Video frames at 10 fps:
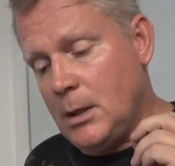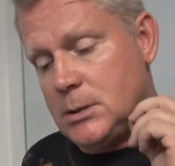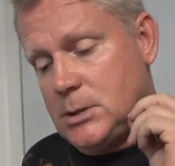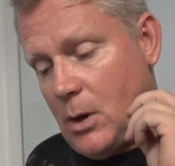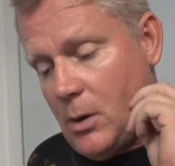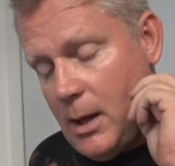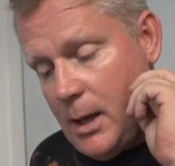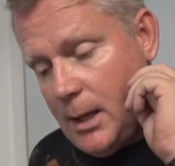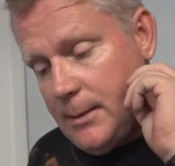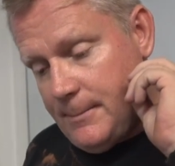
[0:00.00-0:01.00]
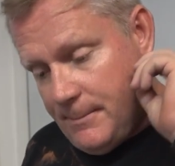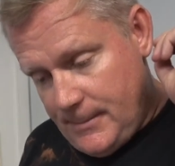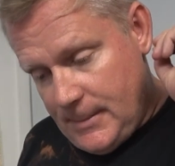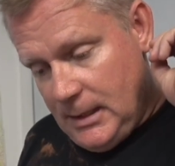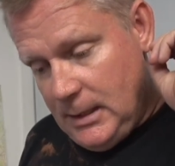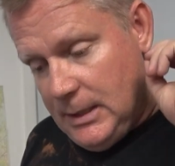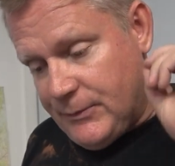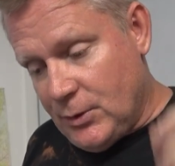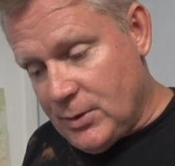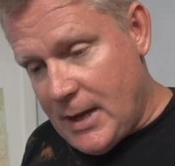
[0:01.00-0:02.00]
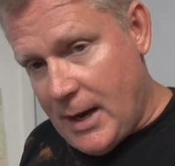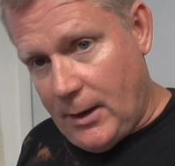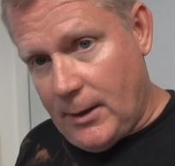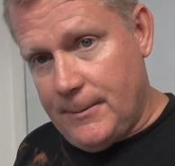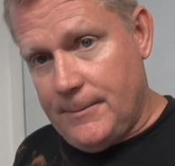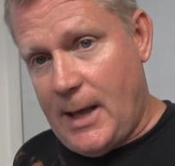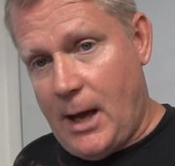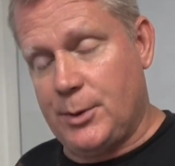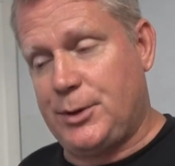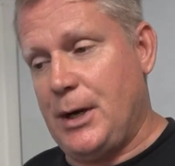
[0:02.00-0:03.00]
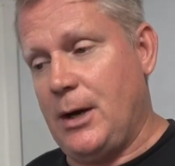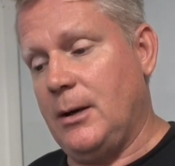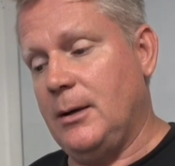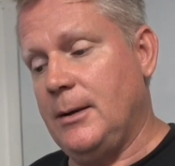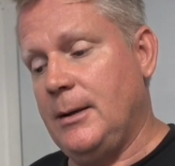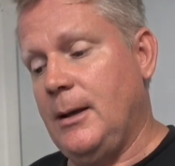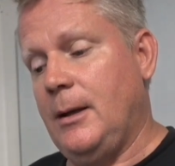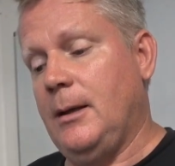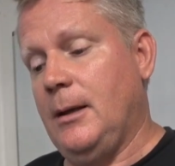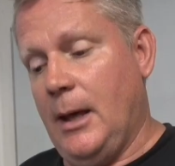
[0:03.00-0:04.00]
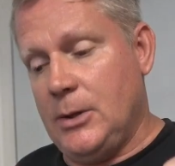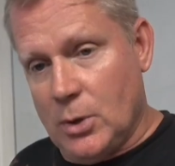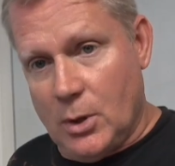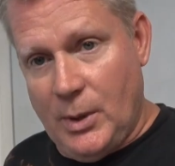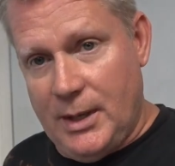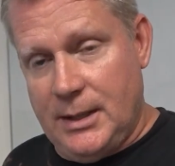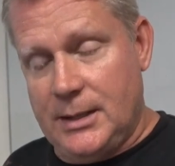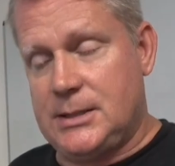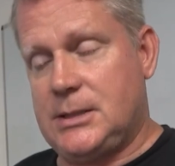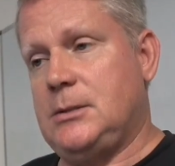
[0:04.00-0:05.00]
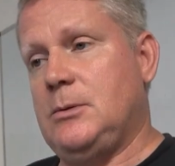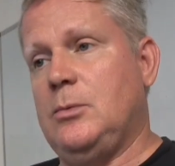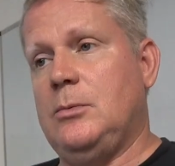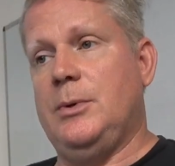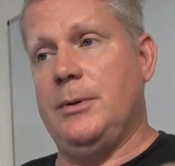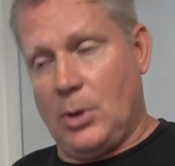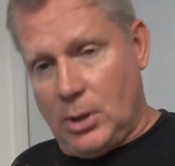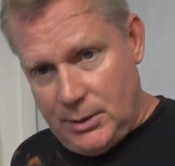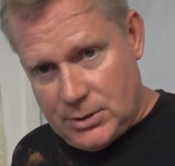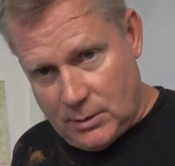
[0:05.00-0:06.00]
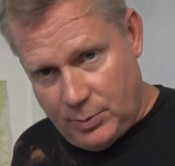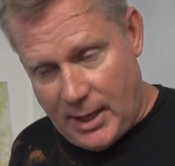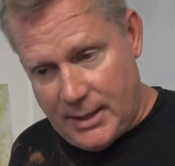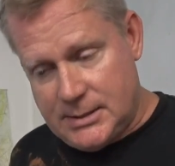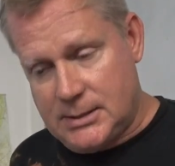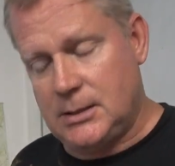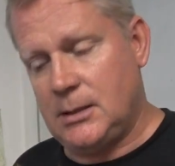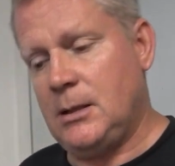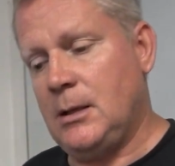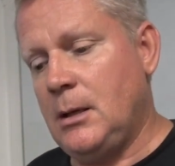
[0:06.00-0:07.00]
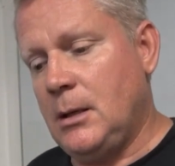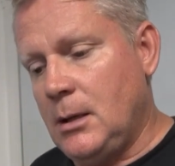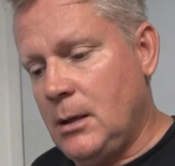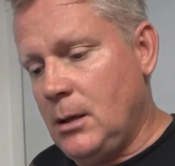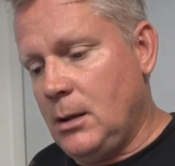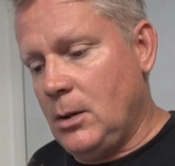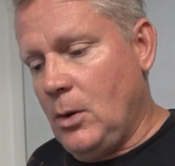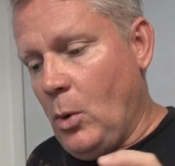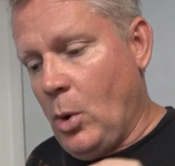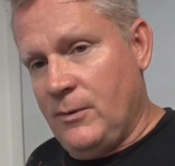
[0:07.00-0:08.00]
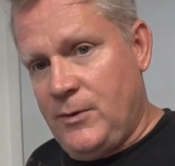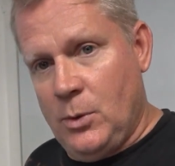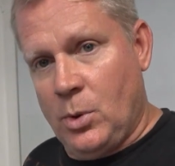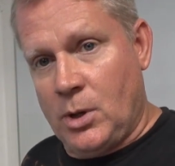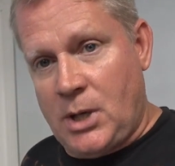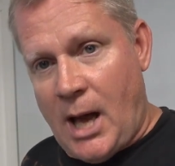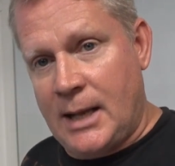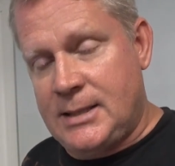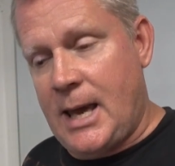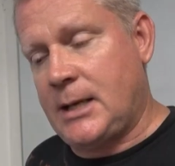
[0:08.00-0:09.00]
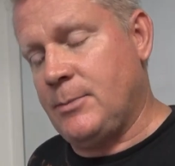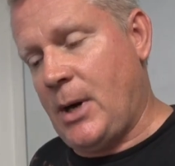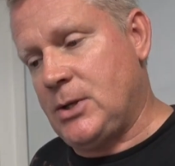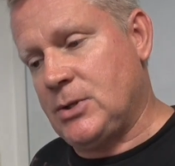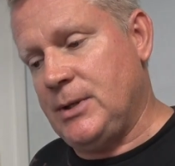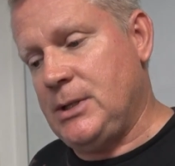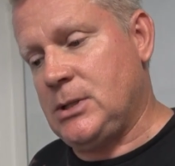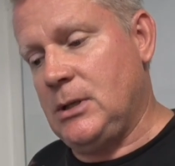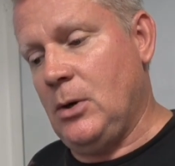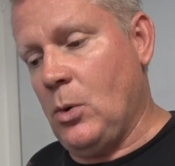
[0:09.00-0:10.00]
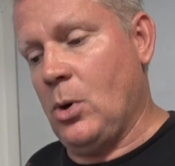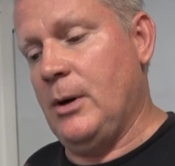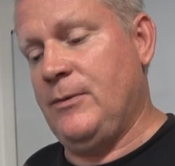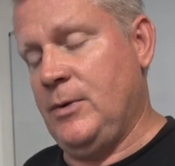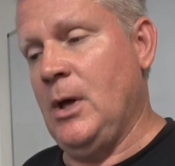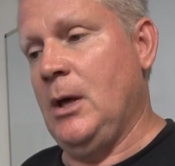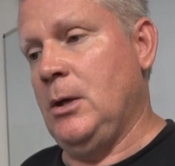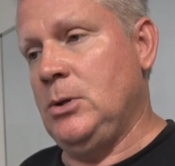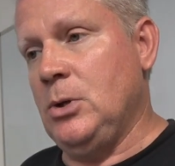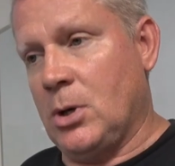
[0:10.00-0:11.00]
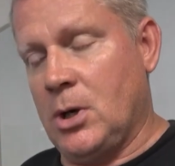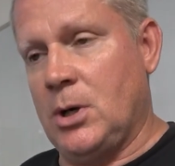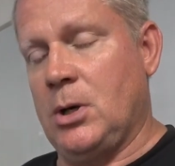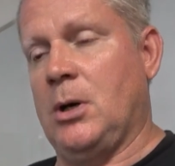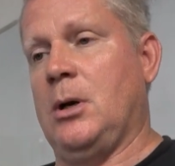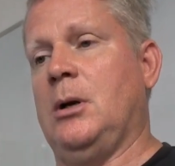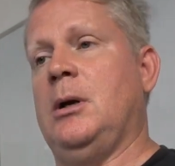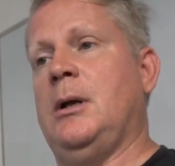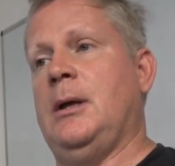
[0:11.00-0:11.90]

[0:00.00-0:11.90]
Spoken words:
So if you're out there, and you're a witness when the burglary took place, or if you were contacted by Teresa, or if you heard her,